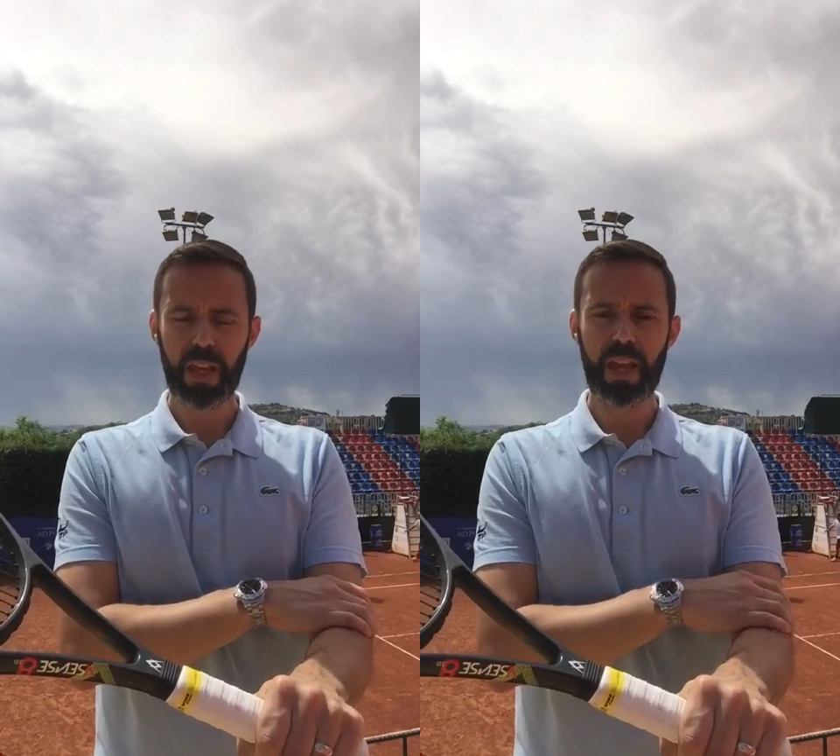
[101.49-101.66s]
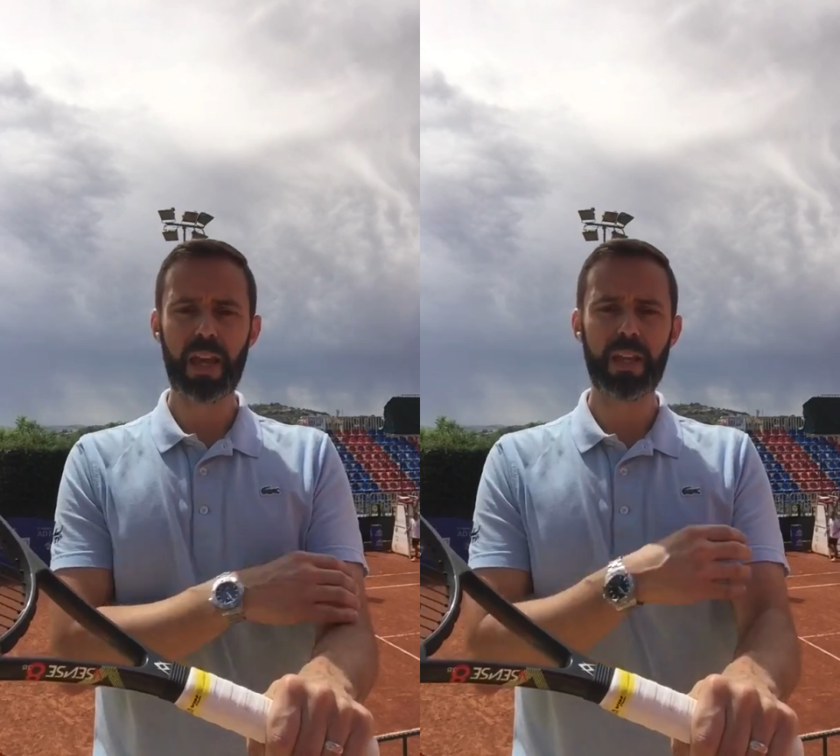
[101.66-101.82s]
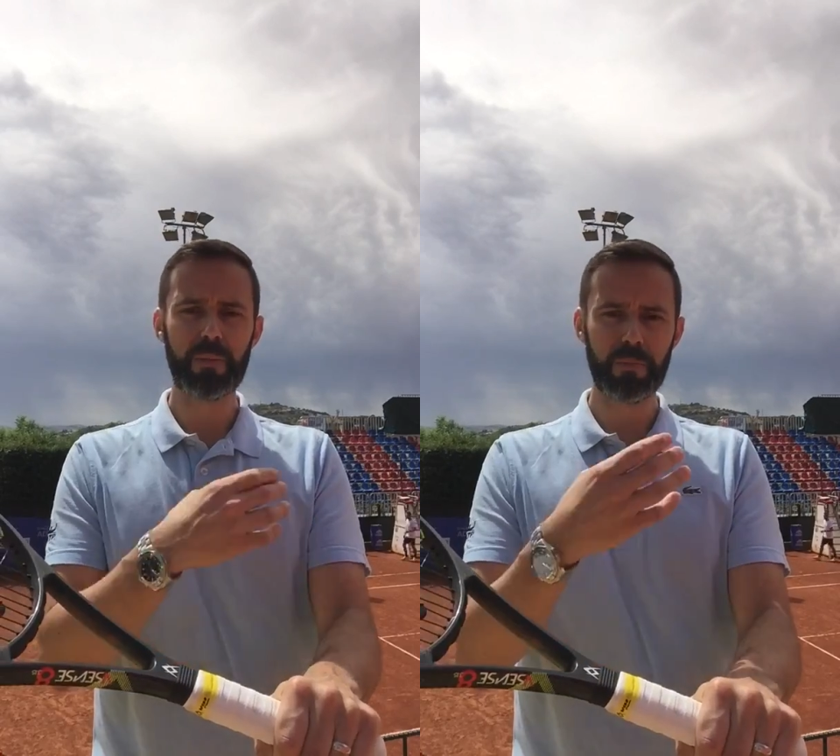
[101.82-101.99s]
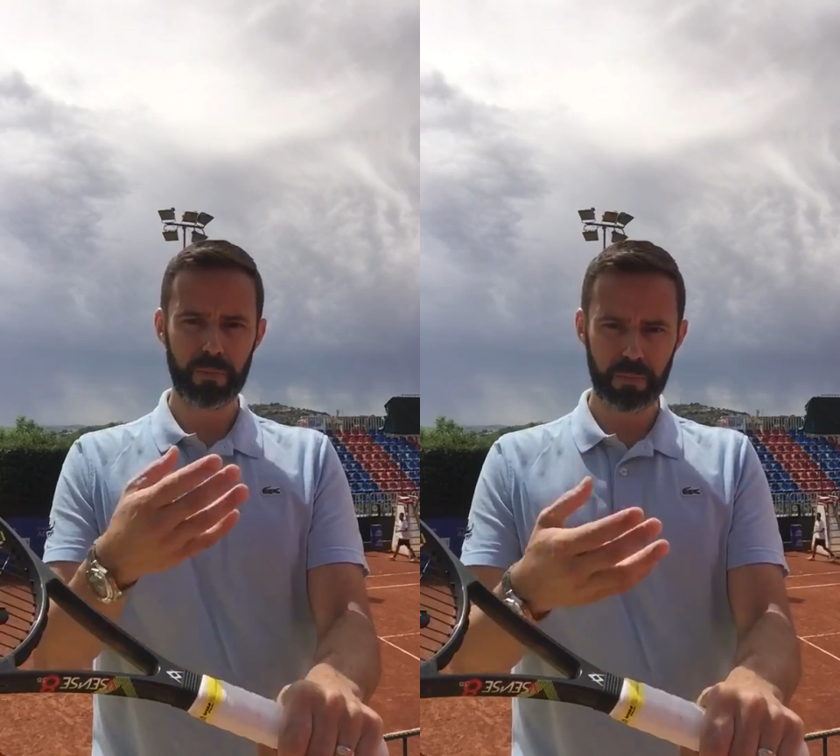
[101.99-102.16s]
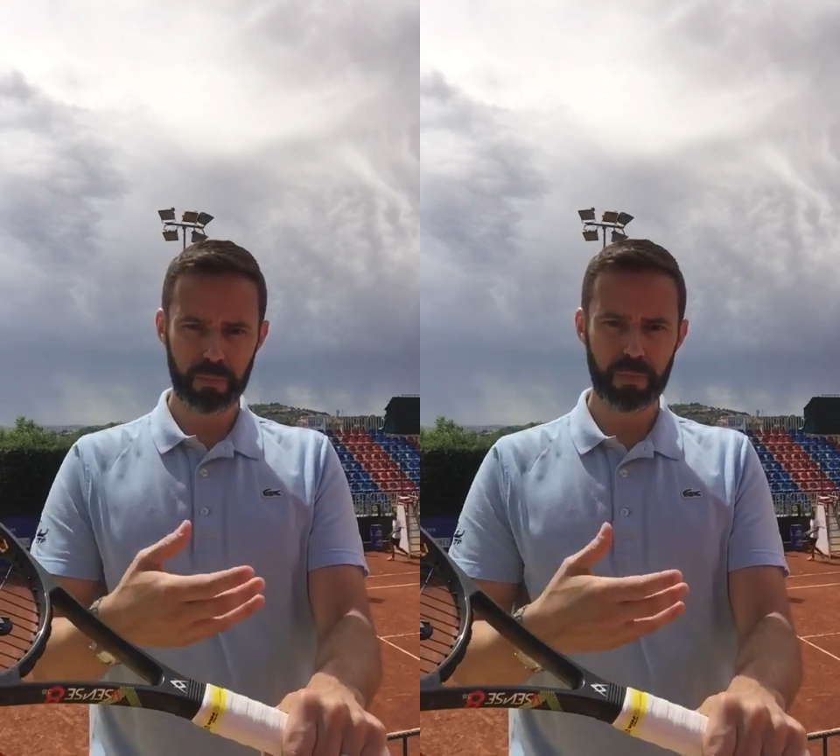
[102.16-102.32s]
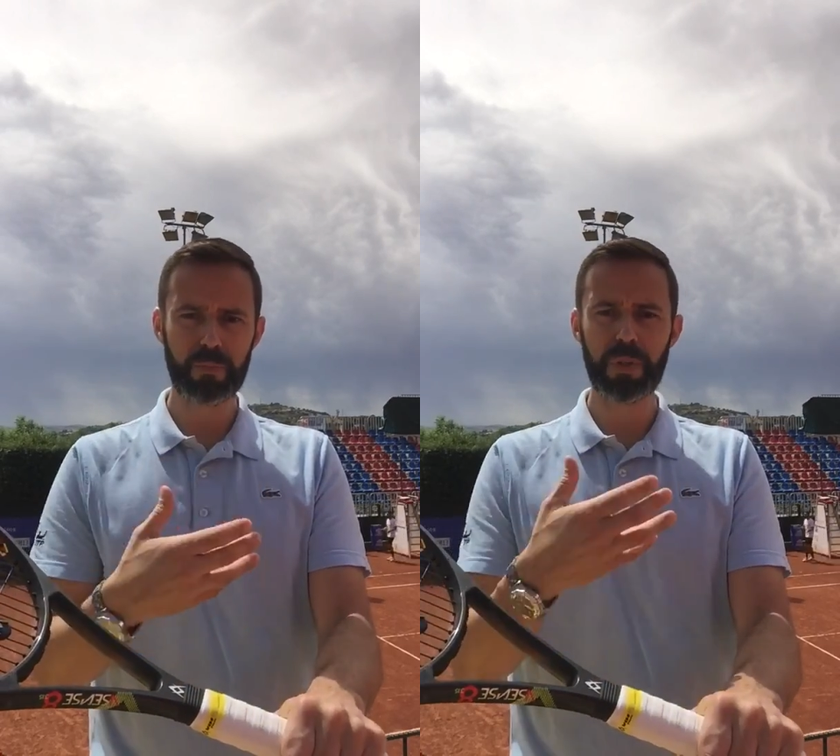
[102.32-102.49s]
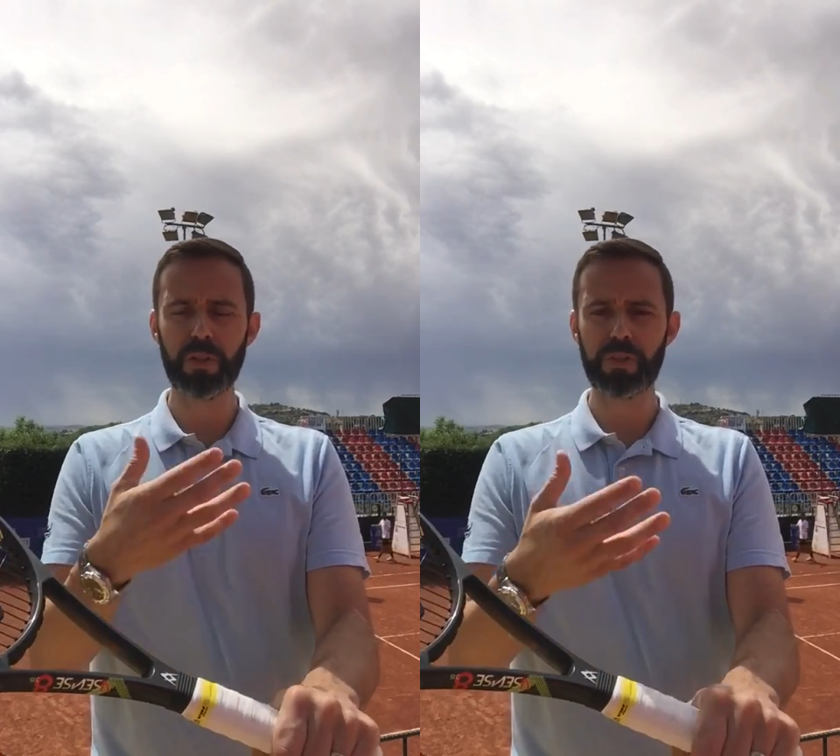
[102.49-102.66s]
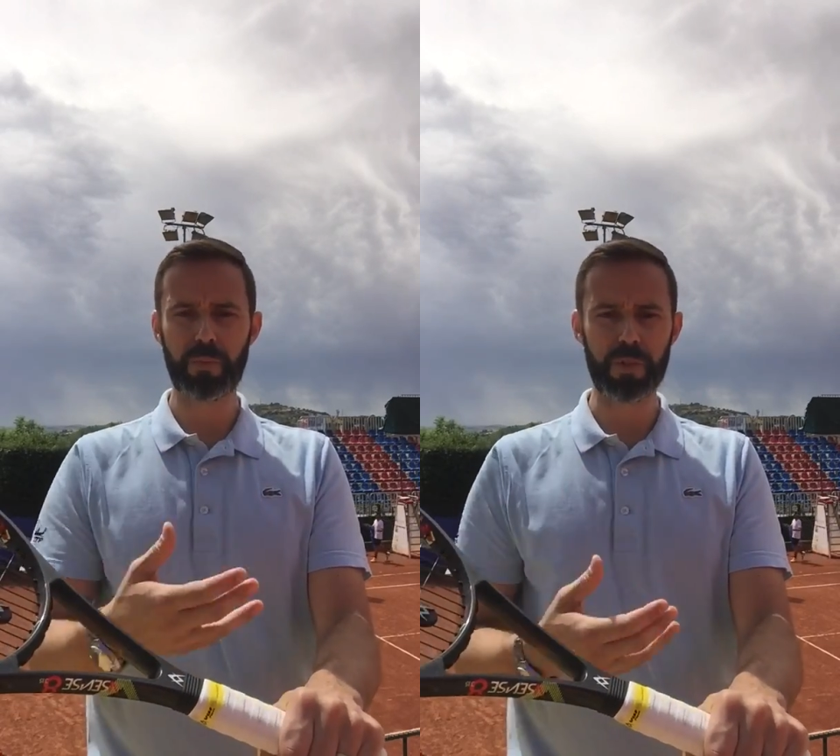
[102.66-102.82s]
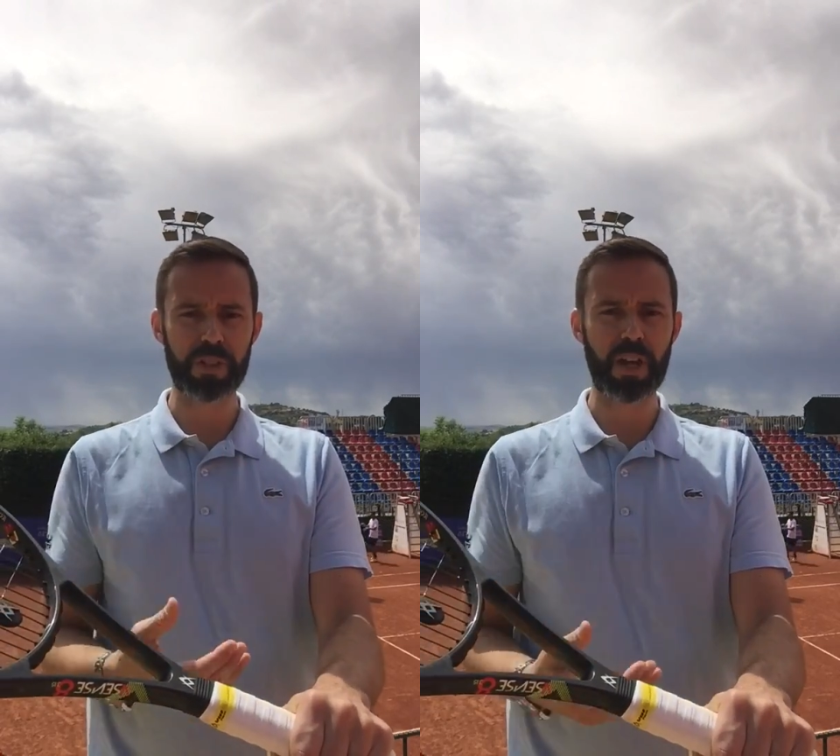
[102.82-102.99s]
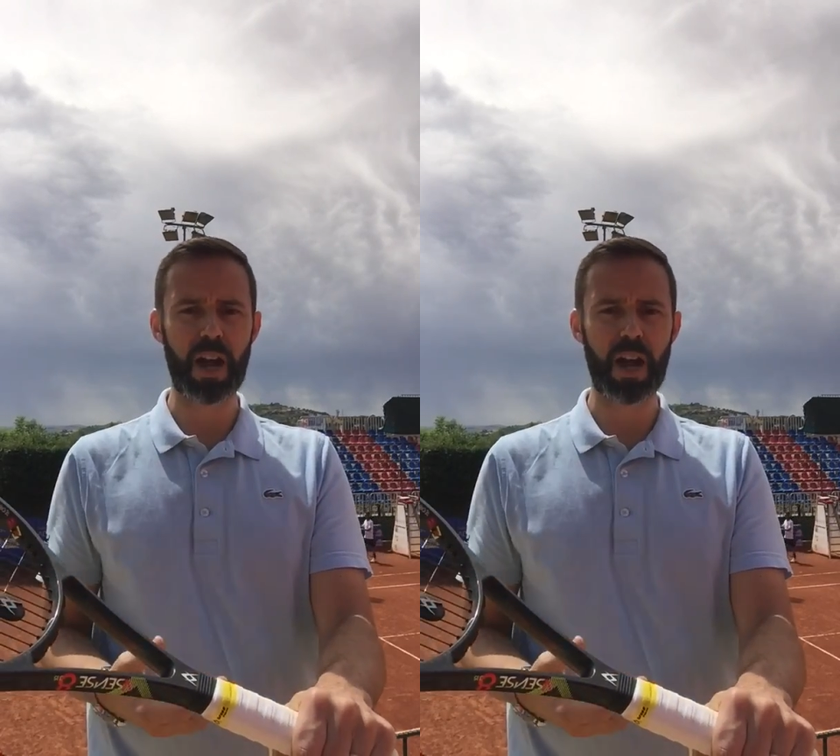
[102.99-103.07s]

and builds up its